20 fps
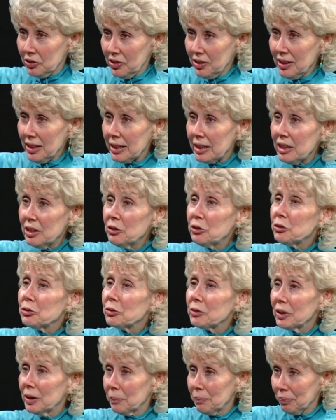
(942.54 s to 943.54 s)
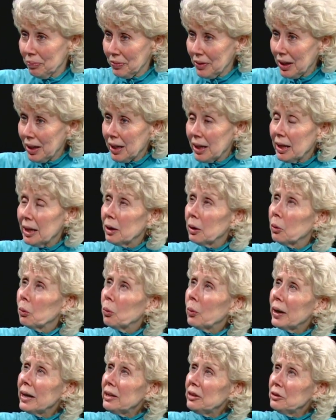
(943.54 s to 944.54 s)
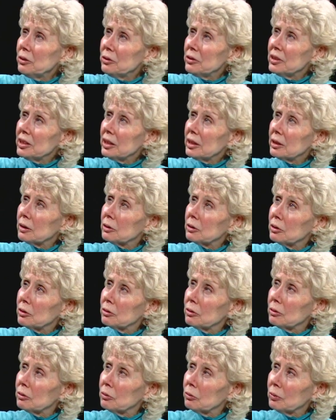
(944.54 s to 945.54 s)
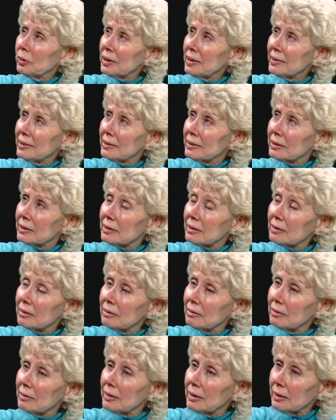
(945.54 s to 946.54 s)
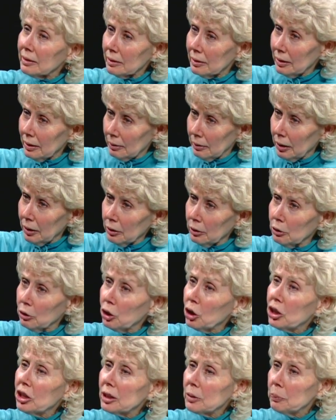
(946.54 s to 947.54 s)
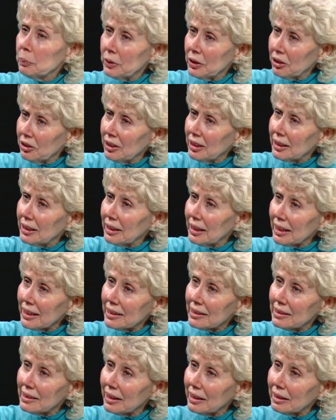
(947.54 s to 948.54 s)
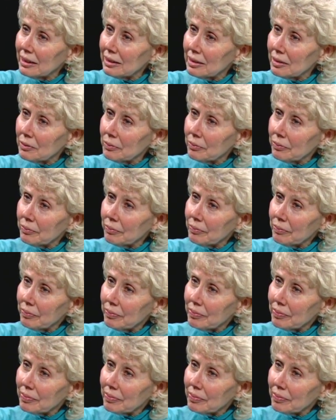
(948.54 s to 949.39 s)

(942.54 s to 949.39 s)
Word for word: writing in the other interim. work. Mm -hmm. Why do you think it was a, a long period like that? Well, I